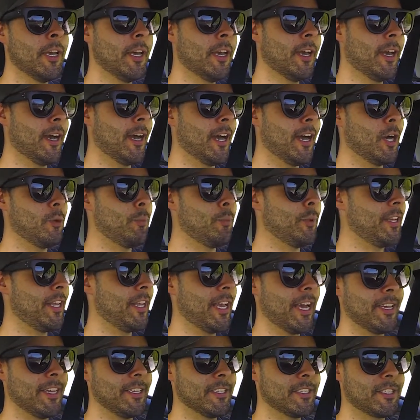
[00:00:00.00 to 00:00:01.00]
But yeah,
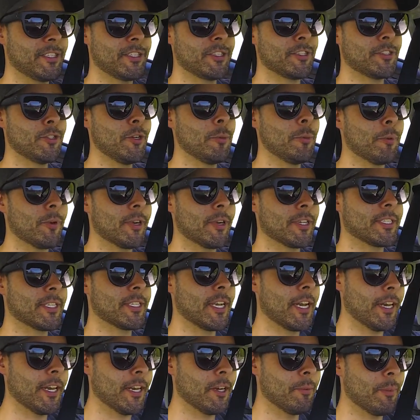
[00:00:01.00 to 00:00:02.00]
he's super
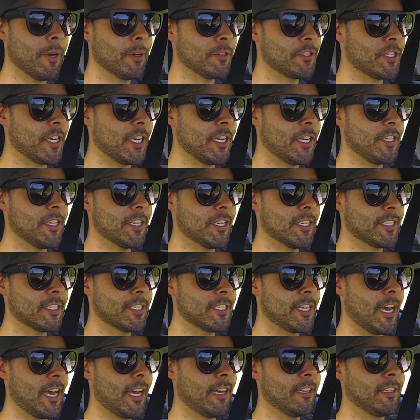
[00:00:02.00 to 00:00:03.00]
excited about changing his
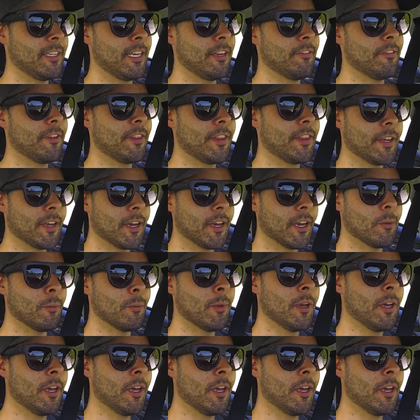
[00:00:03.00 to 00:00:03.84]
style and everything up